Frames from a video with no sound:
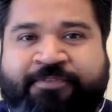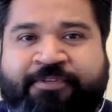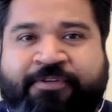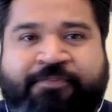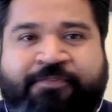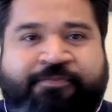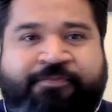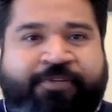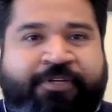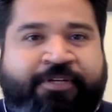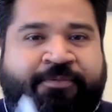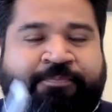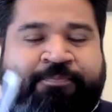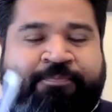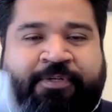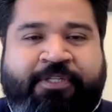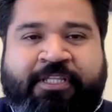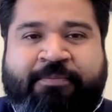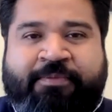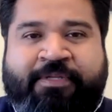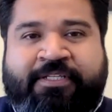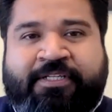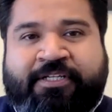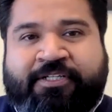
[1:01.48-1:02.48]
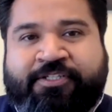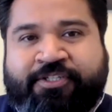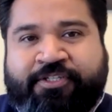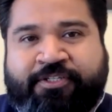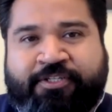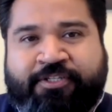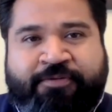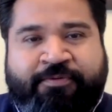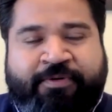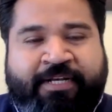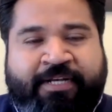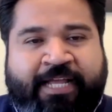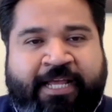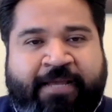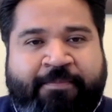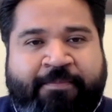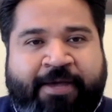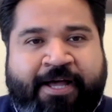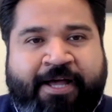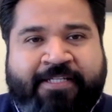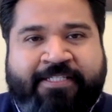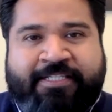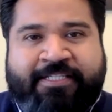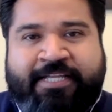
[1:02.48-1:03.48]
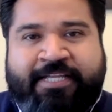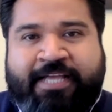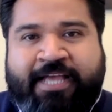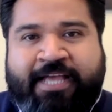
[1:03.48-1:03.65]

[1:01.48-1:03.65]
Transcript: feel free to put them in the Q&A box